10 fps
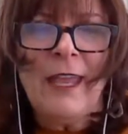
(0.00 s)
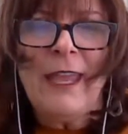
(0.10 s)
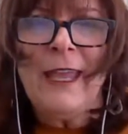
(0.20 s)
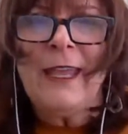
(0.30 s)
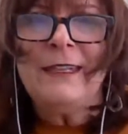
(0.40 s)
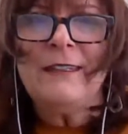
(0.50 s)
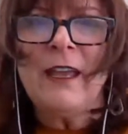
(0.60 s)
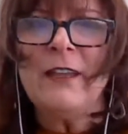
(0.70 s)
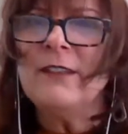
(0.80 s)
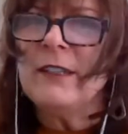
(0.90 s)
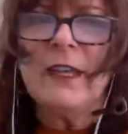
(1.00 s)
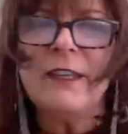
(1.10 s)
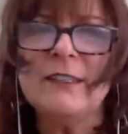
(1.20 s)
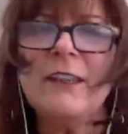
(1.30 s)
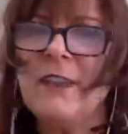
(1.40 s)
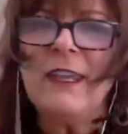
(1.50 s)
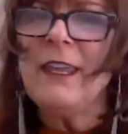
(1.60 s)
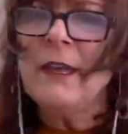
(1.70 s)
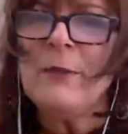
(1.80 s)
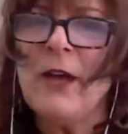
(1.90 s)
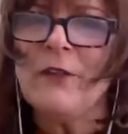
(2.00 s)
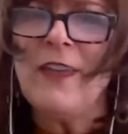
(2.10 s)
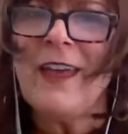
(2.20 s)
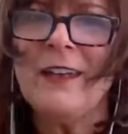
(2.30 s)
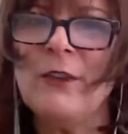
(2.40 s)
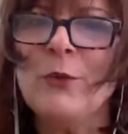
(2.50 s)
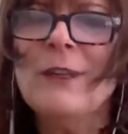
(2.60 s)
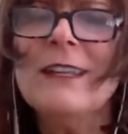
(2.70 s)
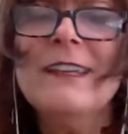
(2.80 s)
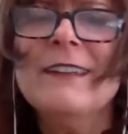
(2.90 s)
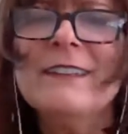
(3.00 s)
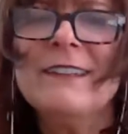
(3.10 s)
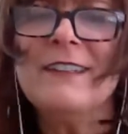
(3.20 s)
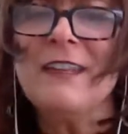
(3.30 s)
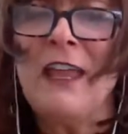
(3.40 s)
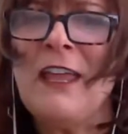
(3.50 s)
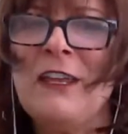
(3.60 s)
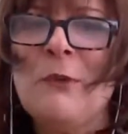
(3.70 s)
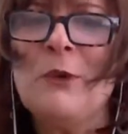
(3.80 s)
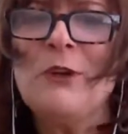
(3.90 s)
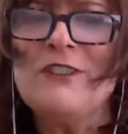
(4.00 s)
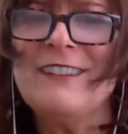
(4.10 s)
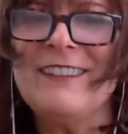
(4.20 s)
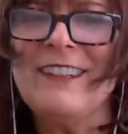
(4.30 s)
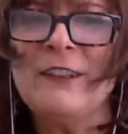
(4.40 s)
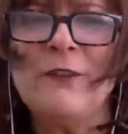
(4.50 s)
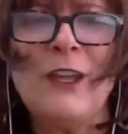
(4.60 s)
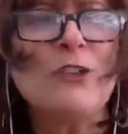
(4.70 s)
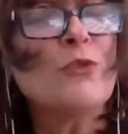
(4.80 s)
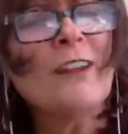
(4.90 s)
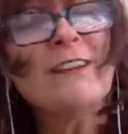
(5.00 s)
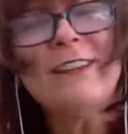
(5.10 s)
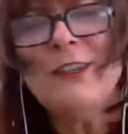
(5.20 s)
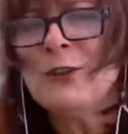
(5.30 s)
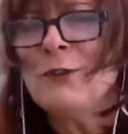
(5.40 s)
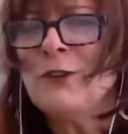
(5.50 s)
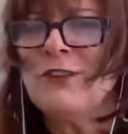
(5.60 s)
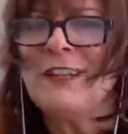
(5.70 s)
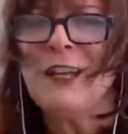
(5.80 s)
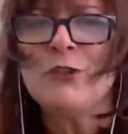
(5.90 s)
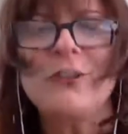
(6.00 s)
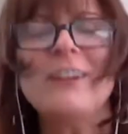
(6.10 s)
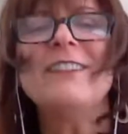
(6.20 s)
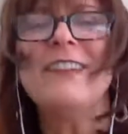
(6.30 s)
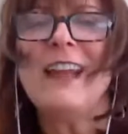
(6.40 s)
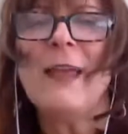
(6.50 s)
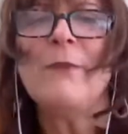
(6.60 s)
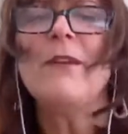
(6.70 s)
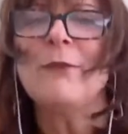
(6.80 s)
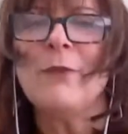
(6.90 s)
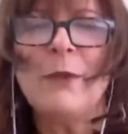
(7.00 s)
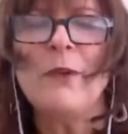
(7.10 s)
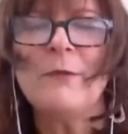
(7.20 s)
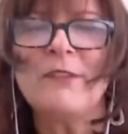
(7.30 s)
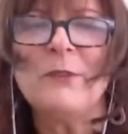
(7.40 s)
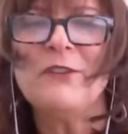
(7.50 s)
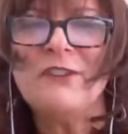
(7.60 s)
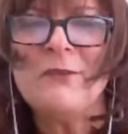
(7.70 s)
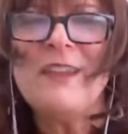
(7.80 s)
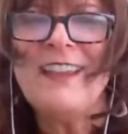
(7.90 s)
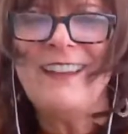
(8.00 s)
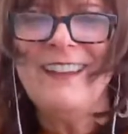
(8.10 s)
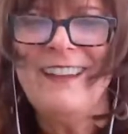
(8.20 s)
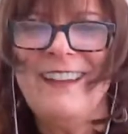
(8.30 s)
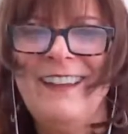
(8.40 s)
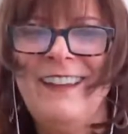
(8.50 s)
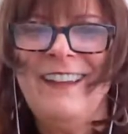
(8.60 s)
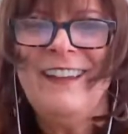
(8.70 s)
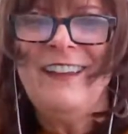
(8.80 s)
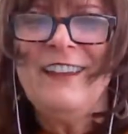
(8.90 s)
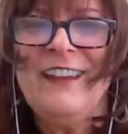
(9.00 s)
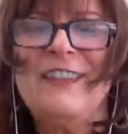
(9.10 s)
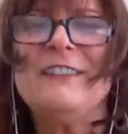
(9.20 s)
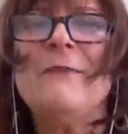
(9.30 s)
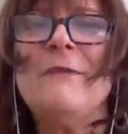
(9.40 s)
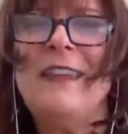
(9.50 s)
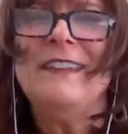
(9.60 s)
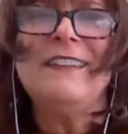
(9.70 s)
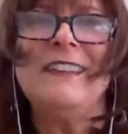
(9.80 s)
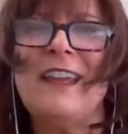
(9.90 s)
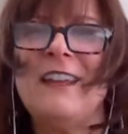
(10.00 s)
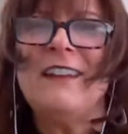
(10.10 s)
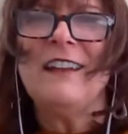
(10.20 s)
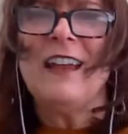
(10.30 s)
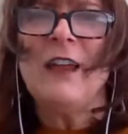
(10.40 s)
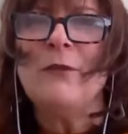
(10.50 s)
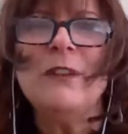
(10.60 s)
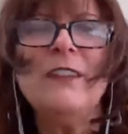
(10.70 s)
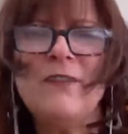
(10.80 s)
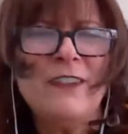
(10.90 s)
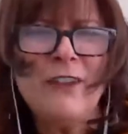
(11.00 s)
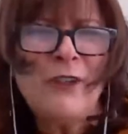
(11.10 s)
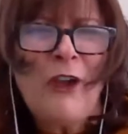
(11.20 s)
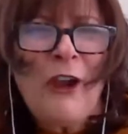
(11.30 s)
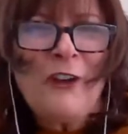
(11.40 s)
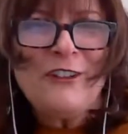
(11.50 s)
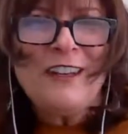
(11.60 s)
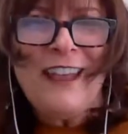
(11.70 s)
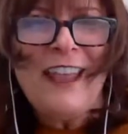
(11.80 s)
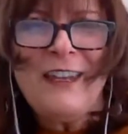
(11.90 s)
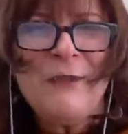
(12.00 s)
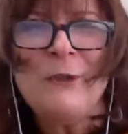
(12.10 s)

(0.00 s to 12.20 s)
And I get to thinking about that, and there really isn't any emergencies. If I trust the universe and I trust that I'm right where I'm supposed to be, it's amazing that I really feel there aren't any